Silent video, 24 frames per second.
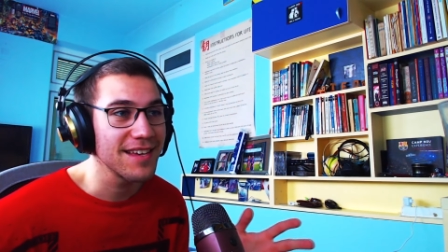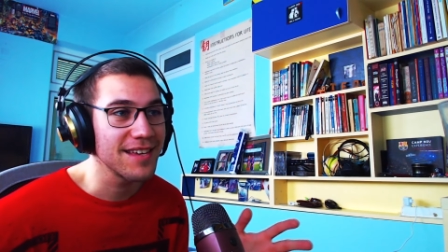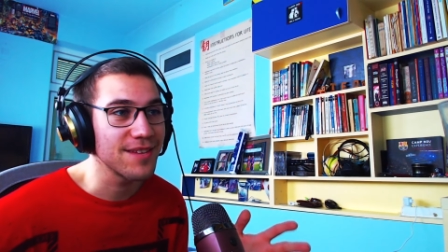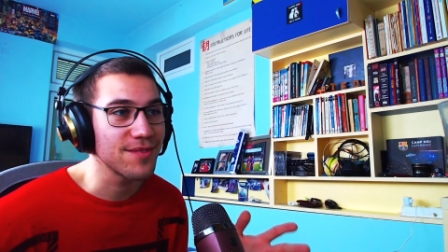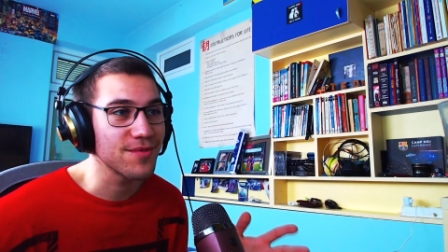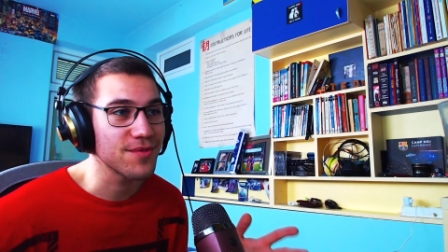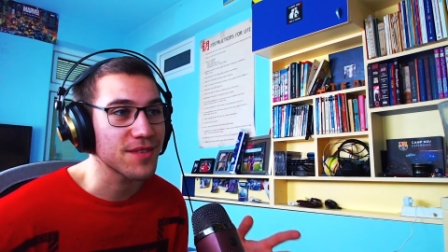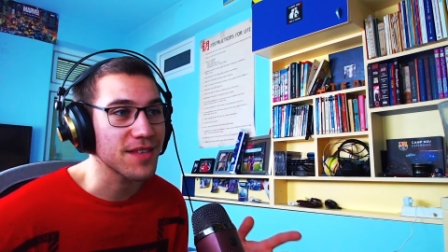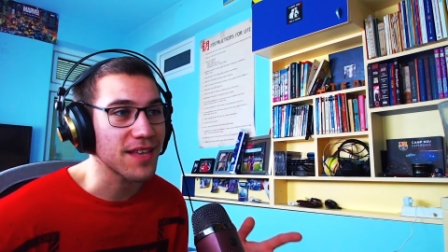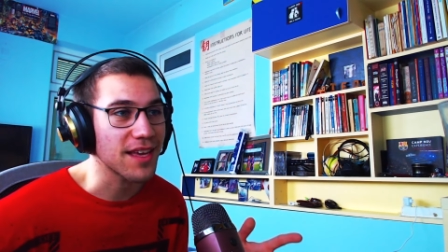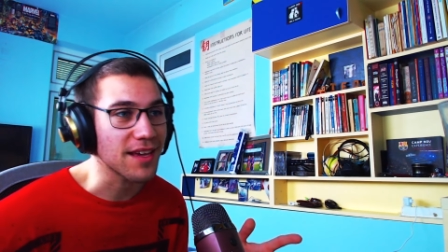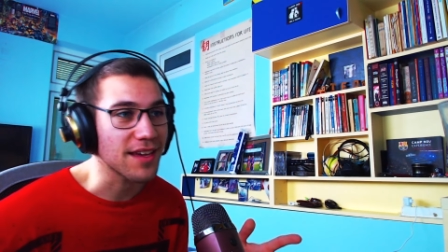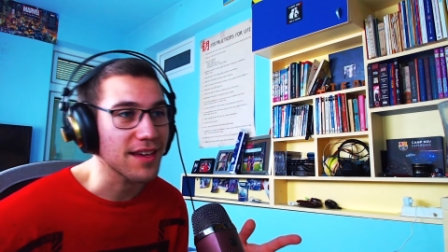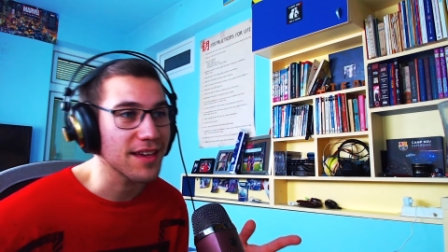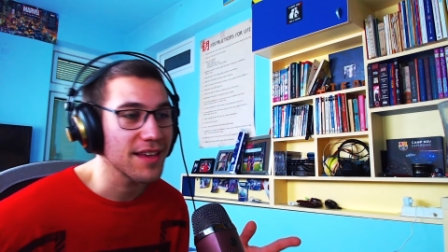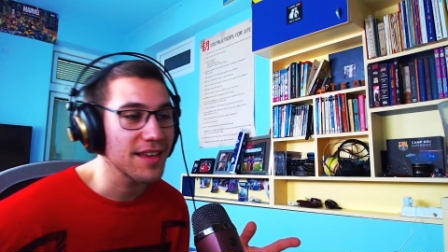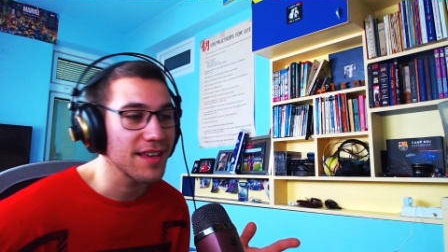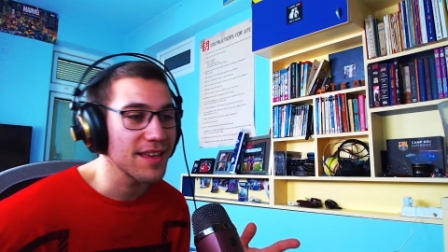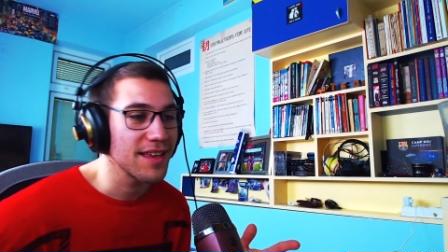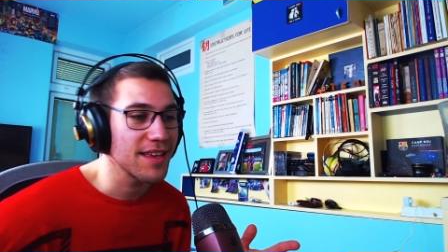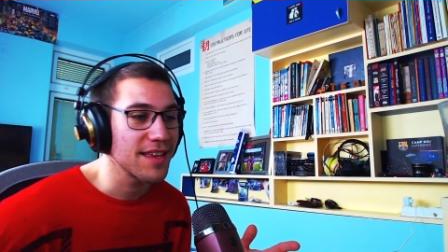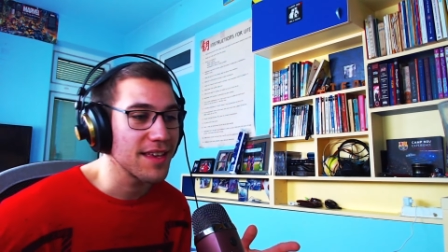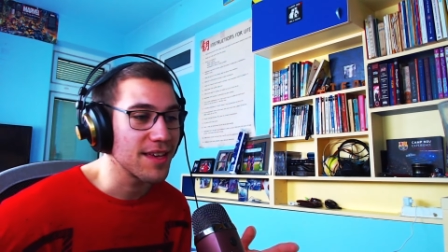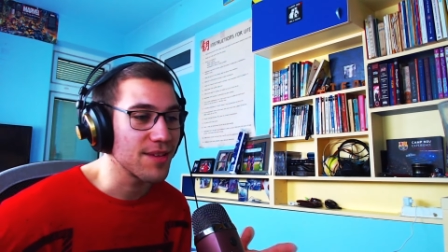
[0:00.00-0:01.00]
it
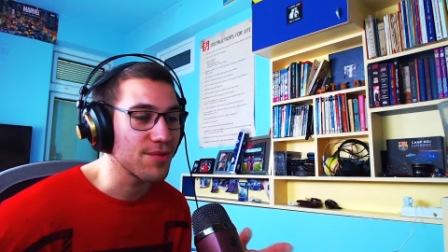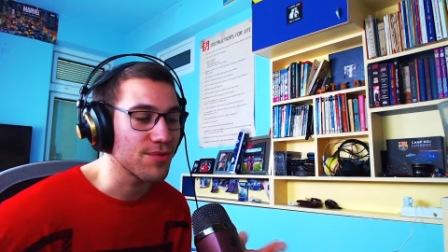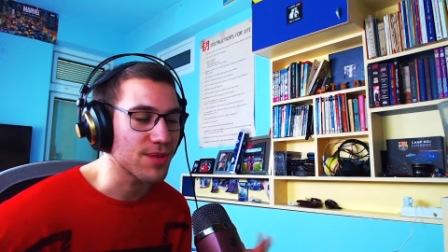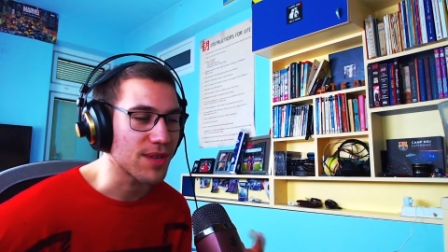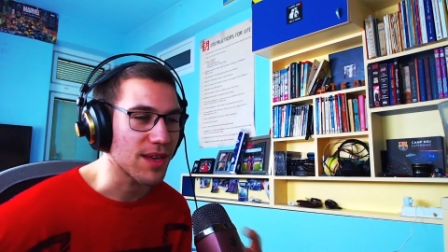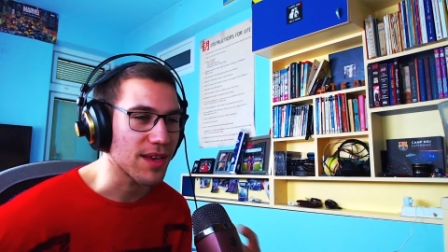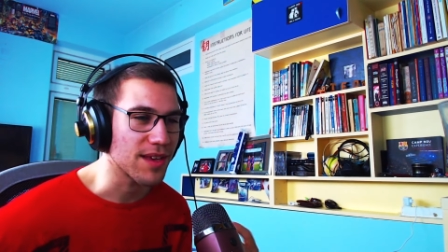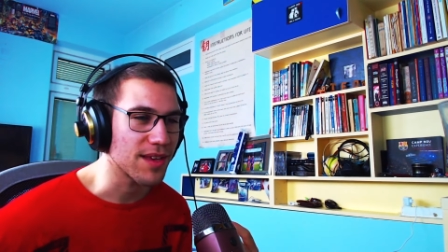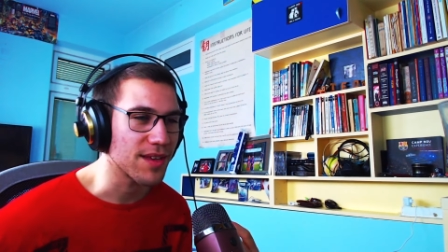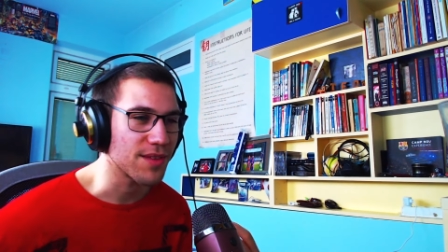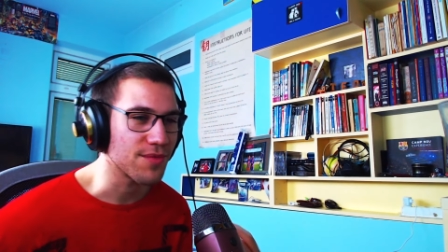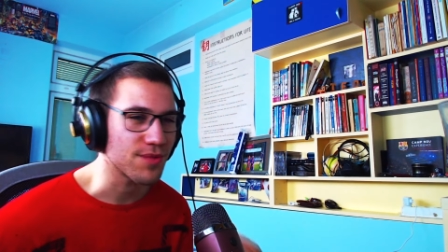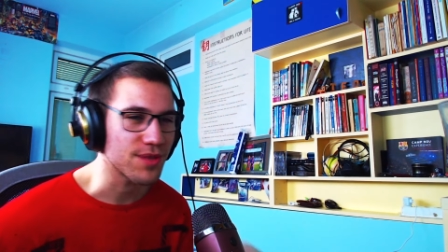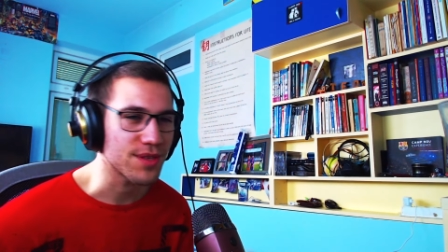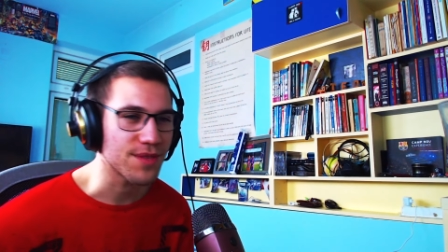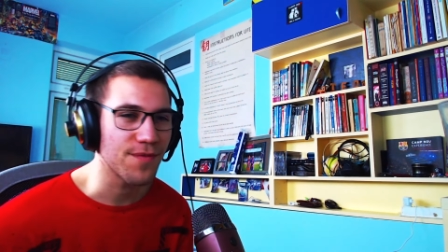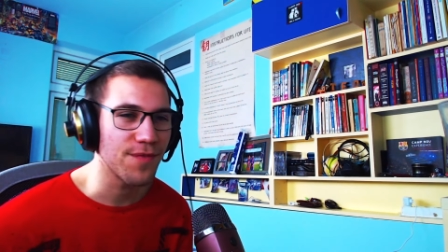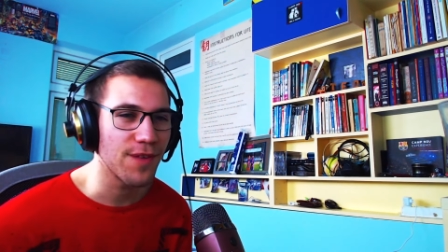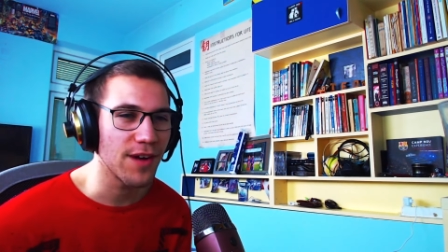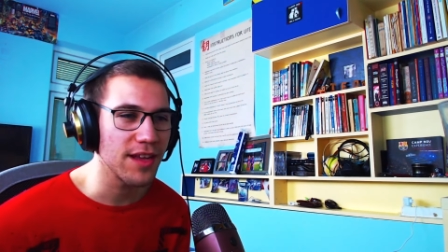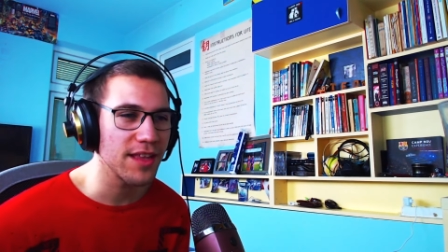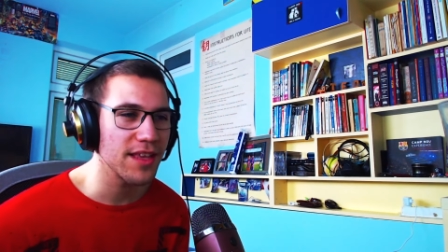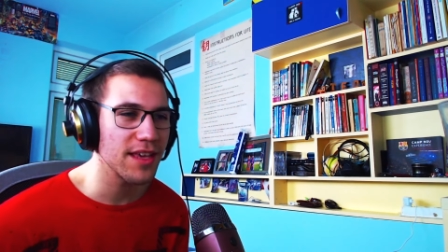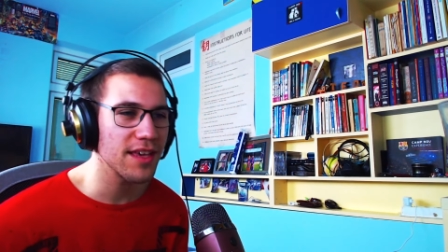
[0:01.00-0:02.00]
was
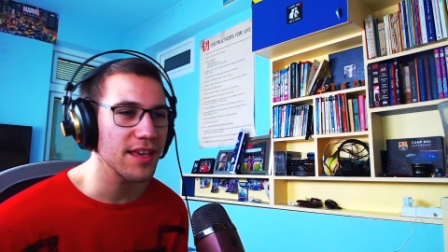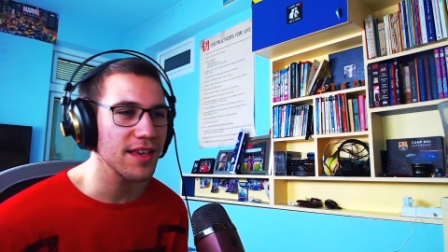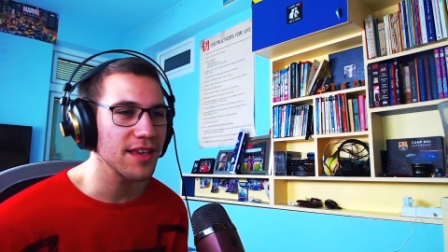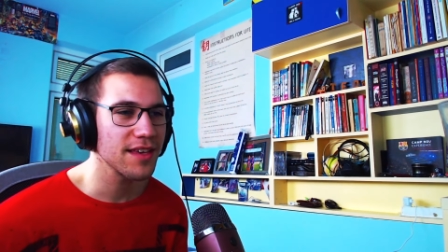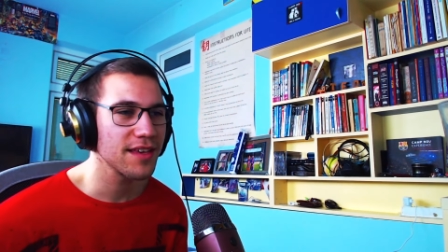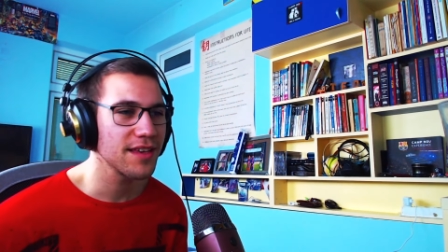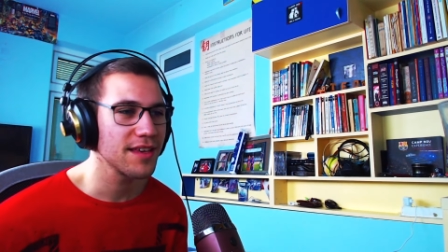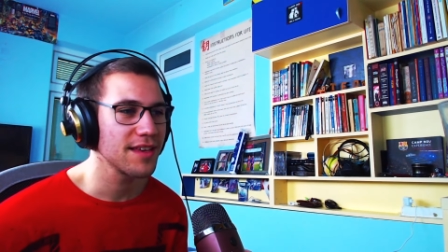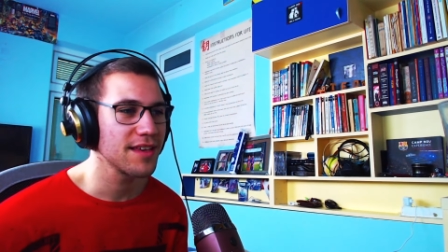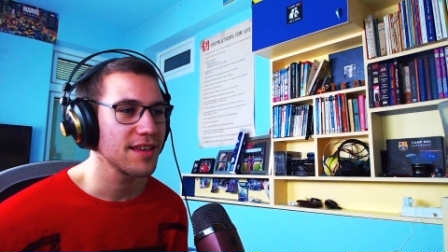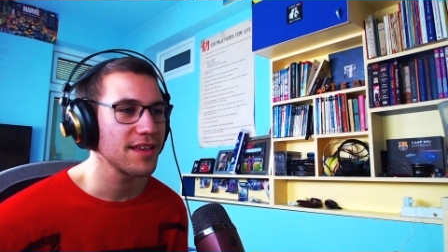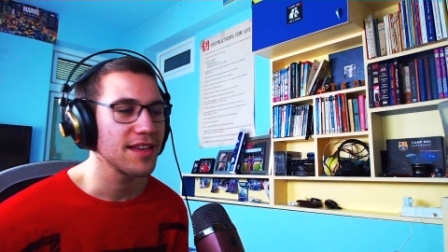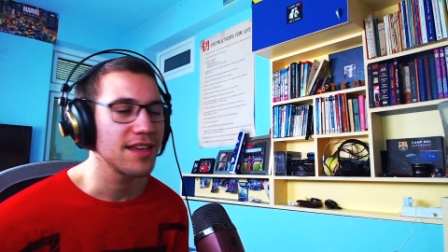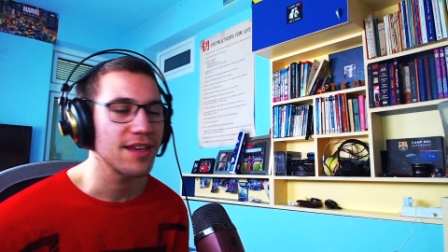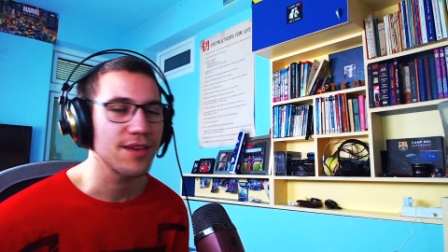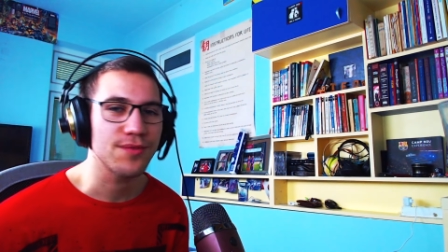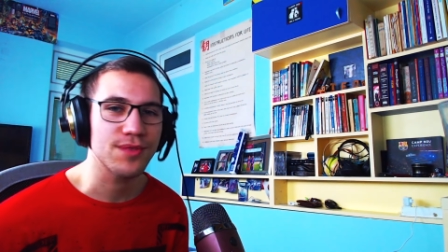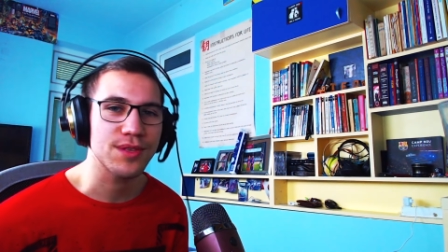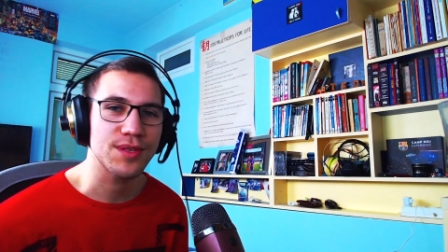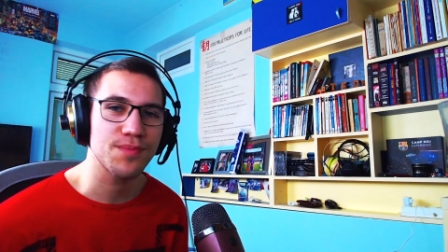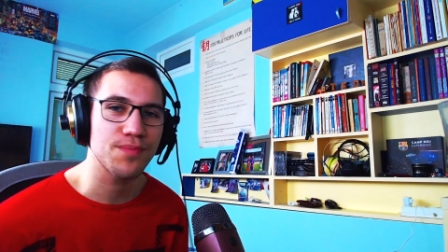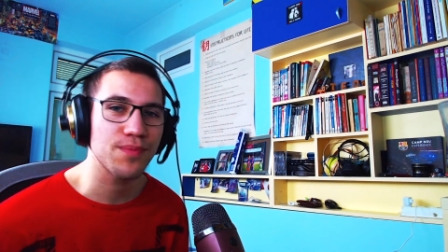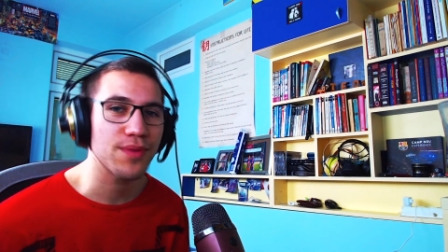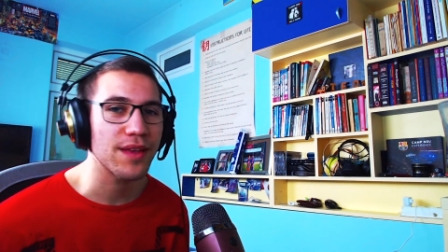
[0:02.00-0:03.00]
funny, it
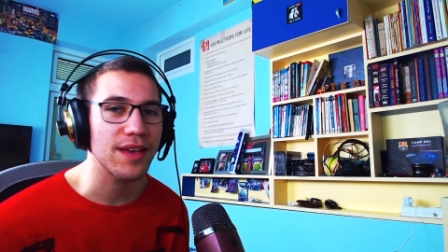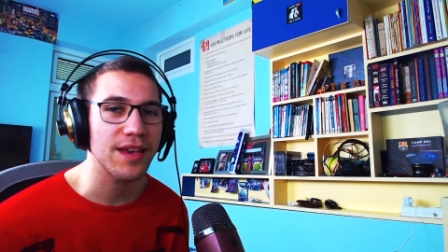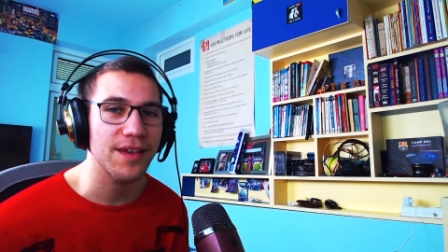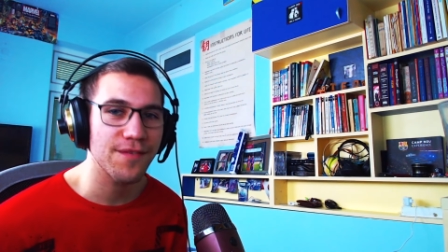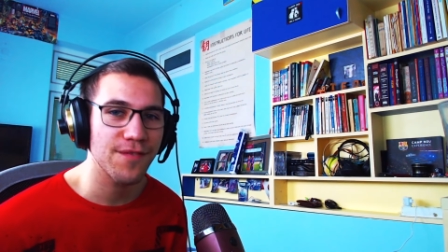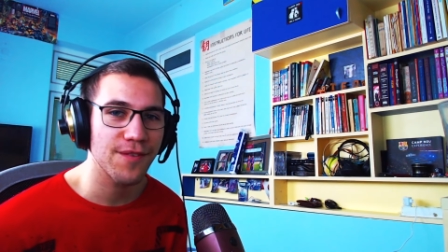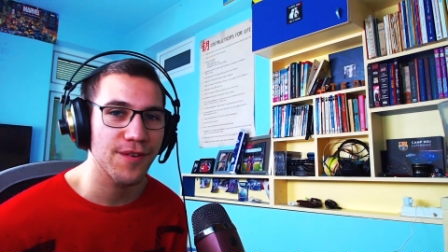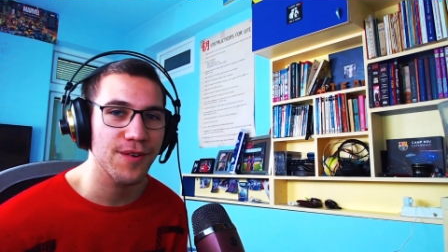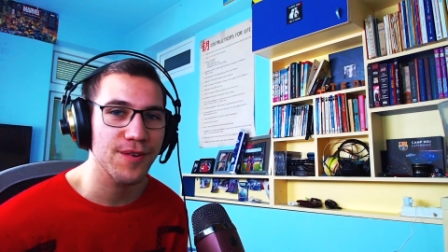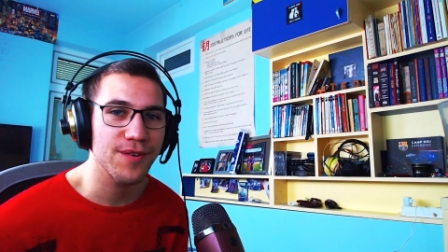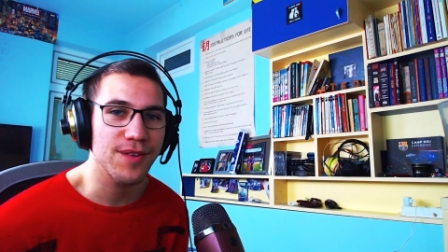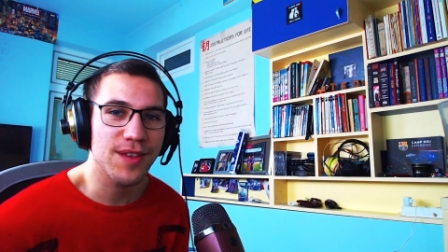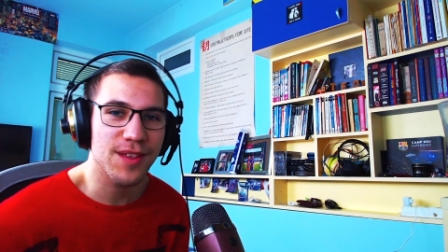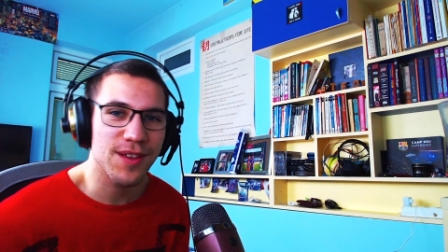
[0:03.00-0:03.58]
was playful.